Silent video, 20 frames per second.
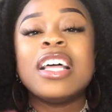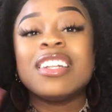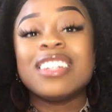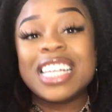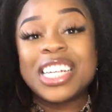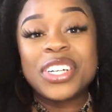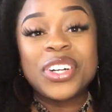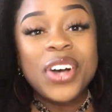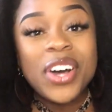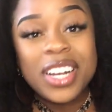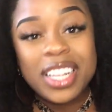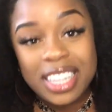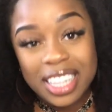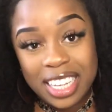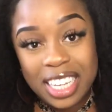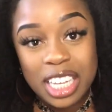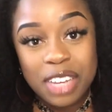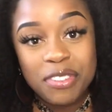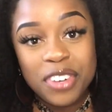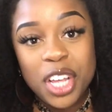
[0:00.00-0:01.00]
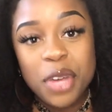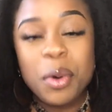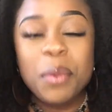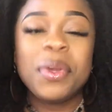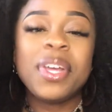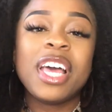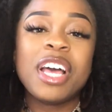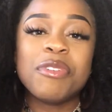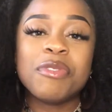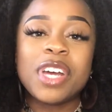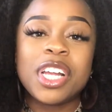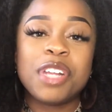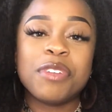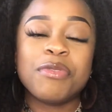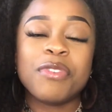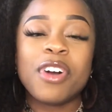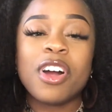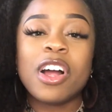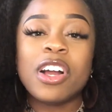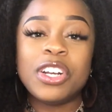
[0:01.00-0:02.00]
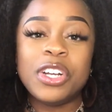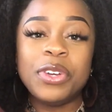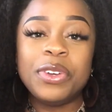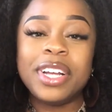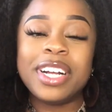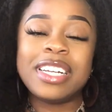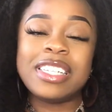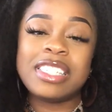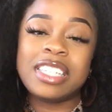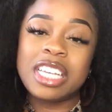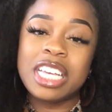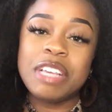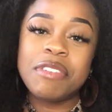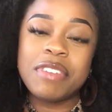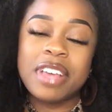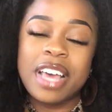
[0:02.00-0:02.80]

later on in the evening when we get ready for our New Year's Eve